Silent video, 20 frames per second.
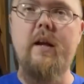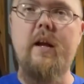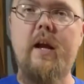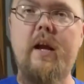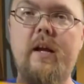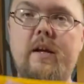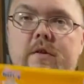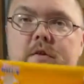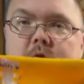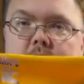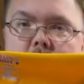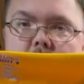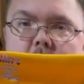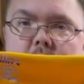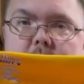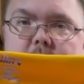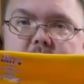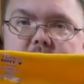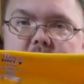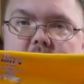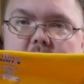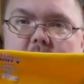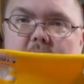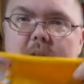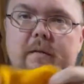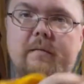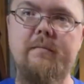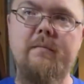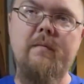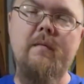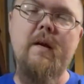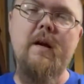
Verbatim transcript: Hanes one hundred percent cotton.